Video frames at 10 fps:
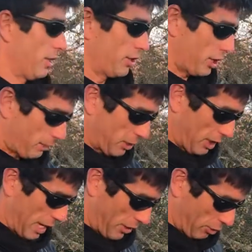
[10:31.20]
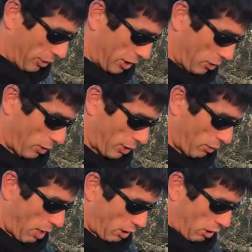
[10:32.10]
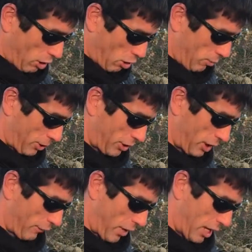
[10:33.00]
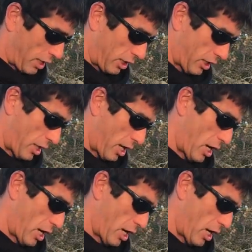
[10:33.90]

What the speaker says: zip together with this one. So I'll go home and see if I can